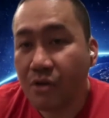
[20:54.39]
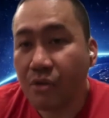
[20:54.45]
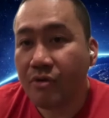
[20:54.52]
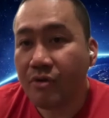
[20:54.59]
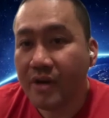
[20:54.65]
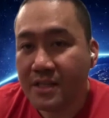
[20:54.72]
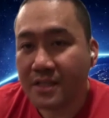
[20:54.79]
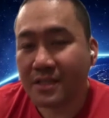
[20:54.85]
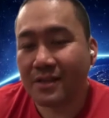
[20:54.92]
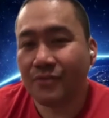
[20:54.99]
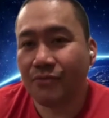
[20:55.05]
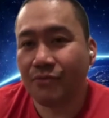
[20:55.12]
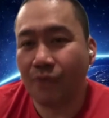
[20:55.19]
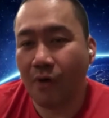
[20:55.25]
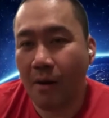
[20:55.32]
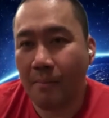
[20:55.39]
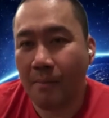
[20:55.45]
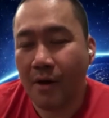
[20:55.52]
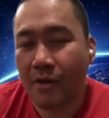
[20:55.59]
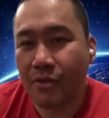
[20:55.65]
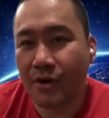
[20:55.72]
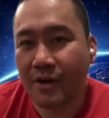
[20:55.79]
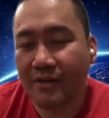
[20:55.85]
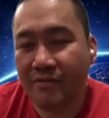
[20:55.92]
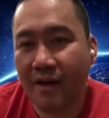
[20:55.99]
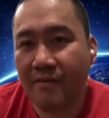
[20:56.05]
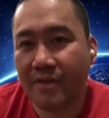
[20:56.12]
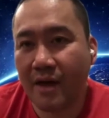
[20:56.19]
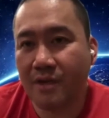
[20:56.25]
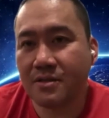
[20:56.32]
increased from
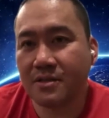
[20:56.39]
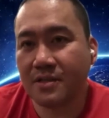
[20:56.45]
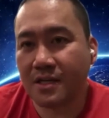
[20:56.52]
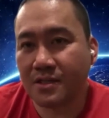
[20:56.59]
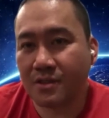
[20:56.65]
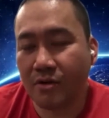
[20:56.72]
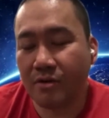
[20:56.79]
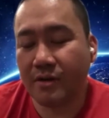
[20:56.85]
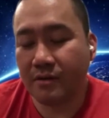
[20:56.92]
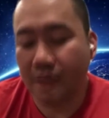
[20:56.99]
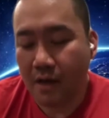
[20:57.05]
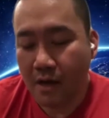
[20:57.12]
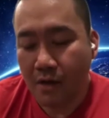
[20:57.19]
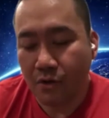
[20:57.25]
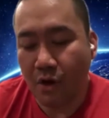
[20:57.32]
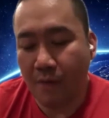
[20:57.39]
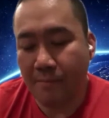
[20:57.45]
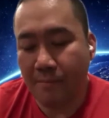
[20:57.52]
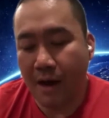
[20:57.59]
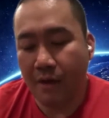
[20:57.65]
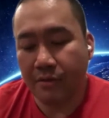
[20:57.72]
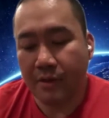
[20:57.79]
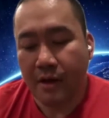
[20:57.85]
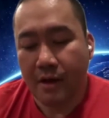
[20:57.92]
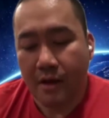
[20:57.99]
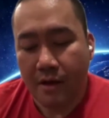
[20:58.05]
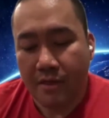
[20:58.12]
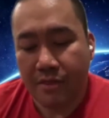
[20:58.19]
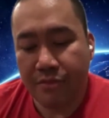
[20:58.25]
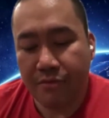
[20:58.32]
35,600 to about
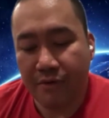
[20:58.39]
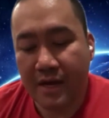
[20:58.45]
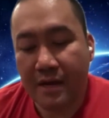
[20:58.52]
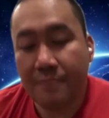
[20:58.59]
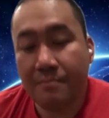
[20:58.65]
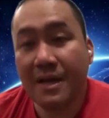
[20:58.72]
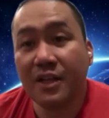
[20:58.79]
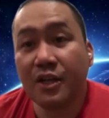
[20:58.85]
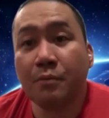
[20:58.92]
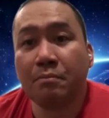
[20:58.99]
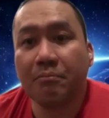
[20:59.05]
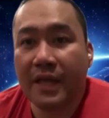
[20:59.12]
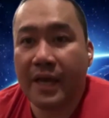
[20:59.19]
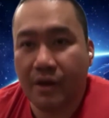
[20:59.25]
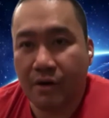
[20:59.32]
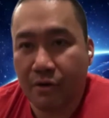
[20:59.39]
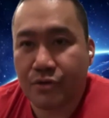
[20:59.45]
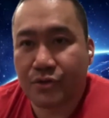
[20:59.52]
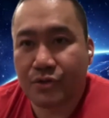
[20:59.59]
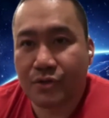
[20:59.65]
3 million players.